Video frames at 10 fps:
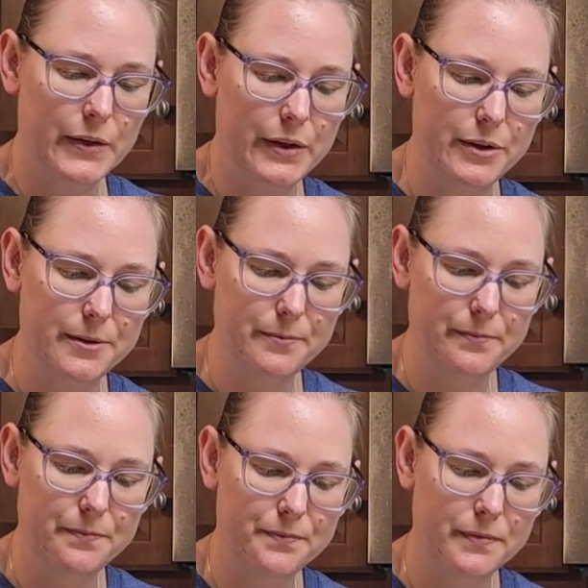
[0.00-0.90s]
All right.
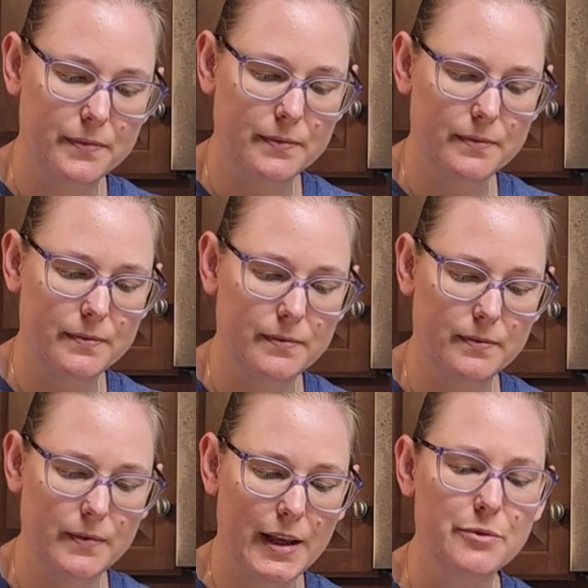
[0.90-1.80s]

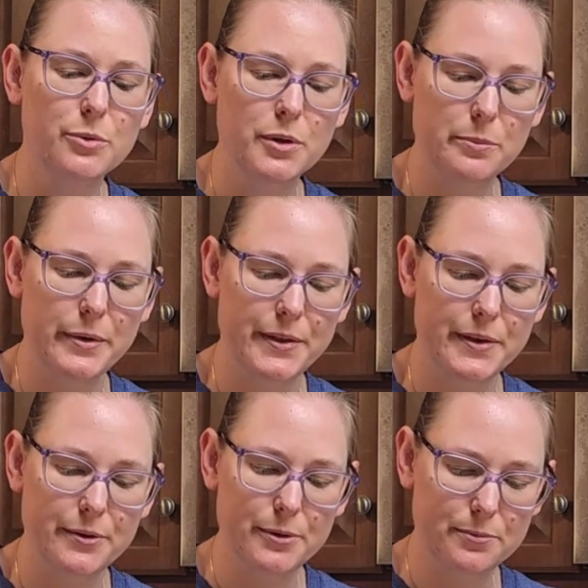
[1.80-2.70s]
Everywhere but
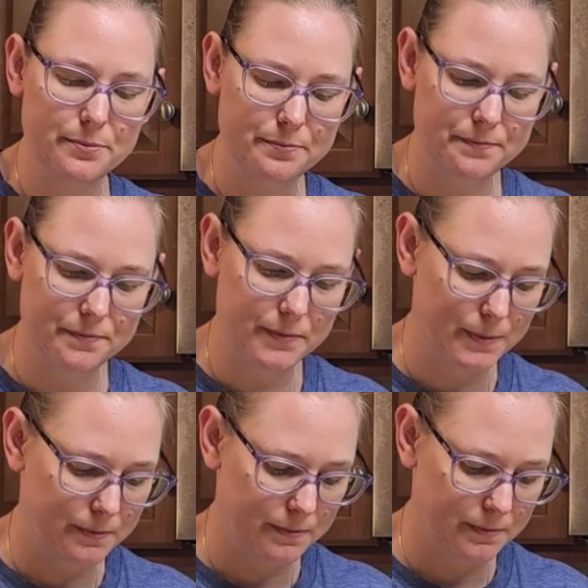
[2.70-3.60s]
there, right?
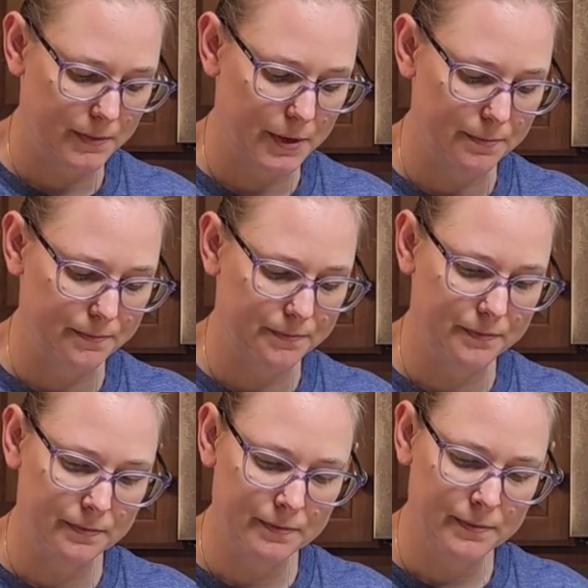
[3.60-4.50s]
Okay.
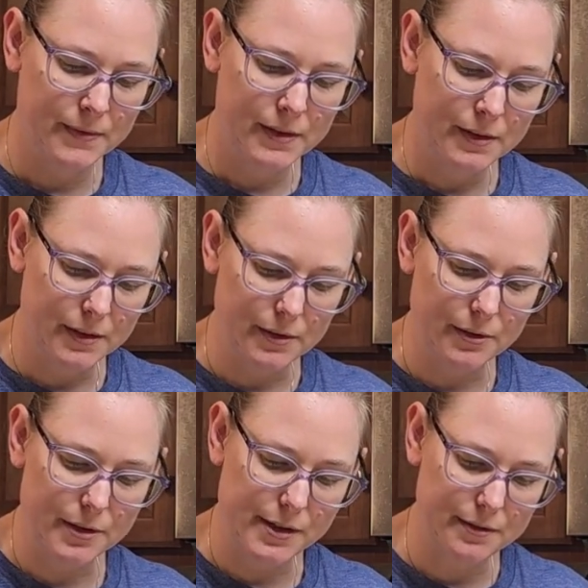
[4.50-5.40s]

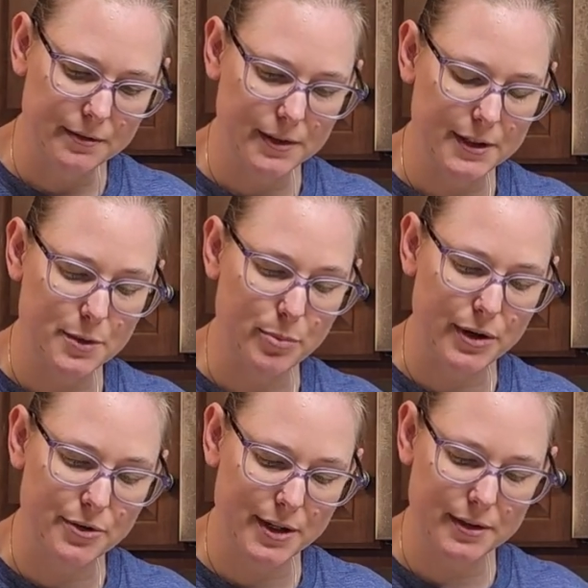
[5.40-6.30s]
All right. Get the
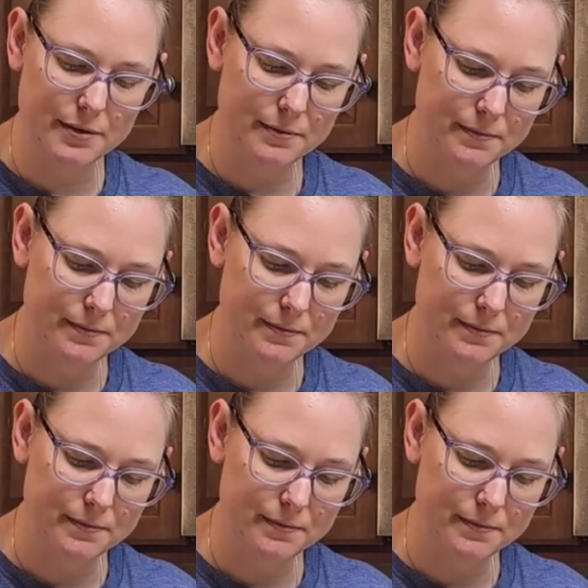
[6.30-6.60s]
buttering.